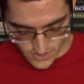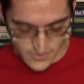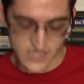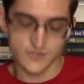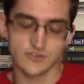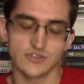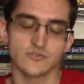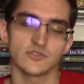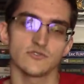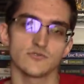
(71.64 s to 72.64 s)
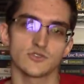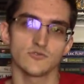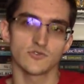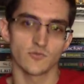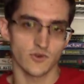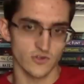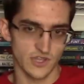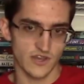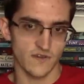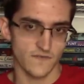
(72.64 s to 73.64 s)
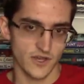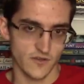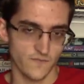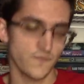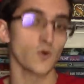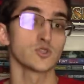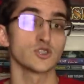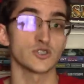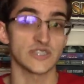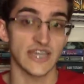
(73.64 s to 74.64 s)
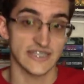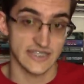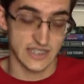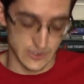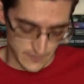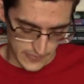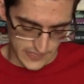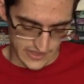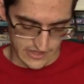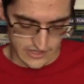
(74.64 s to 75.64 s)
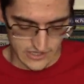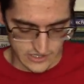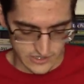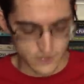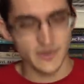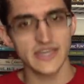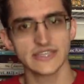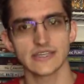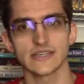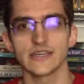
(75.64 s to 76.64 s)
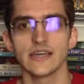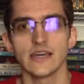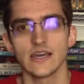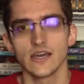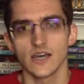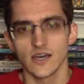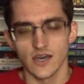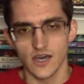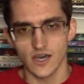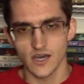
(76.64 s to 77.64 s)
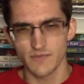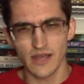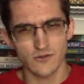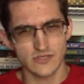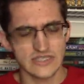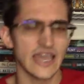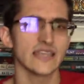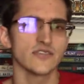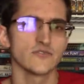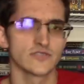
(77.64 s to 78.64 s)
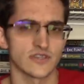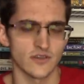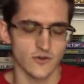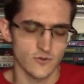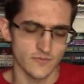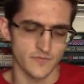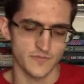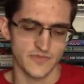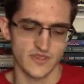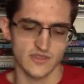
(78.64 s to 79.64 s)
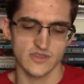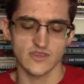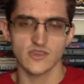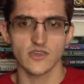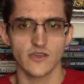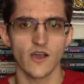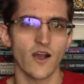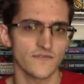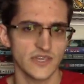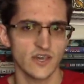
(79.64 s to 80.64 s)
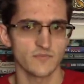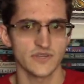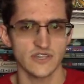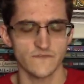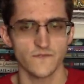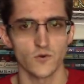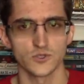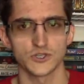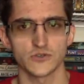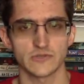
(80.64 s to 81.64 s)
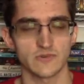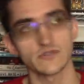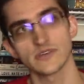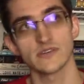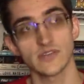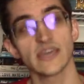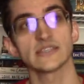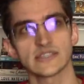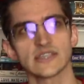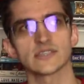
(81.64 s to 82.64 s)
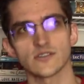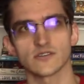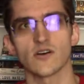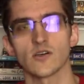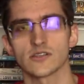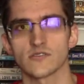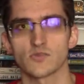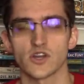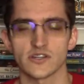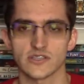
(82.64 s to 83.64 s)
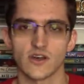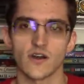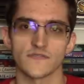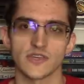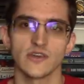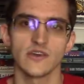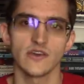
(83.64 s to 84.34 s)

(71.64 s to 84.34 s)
me introduce you to the world of Folger so basically, about 10 years ago, the coffee company Folgers, well, they, insist on calling their product coffee,